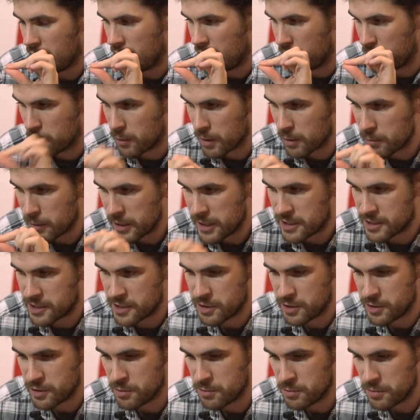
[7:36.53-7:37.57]
and when we
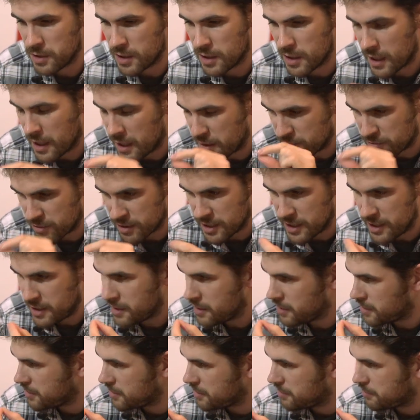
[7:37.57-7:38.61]
do
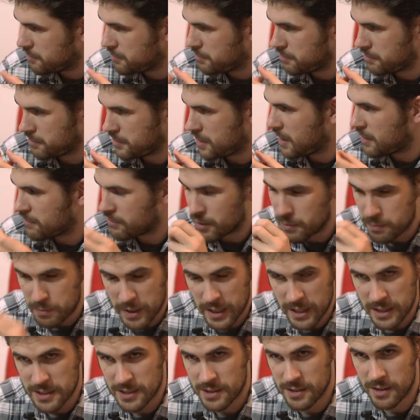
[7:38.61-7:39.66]
every every
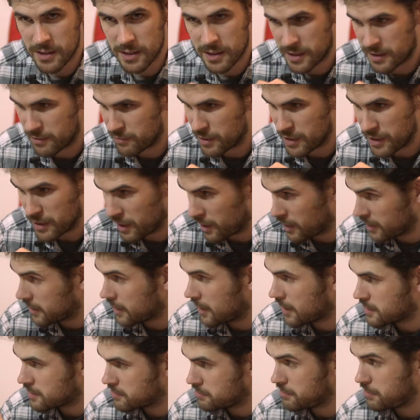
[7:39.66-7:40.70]
pixel and every like
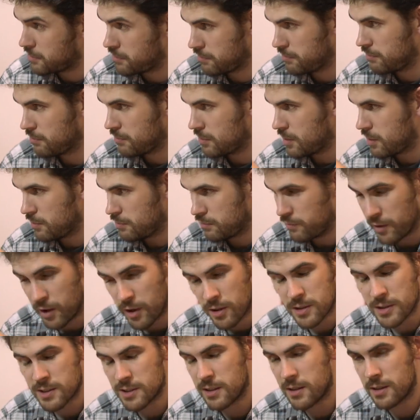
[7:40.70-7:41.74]
actual
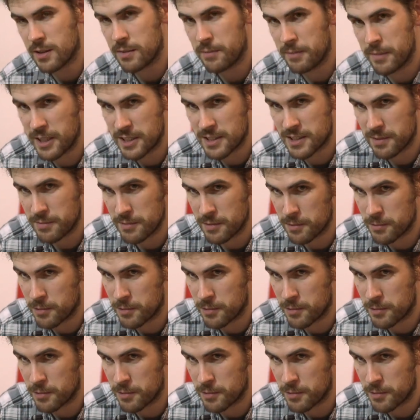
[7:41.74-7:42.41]
voxel that makes up the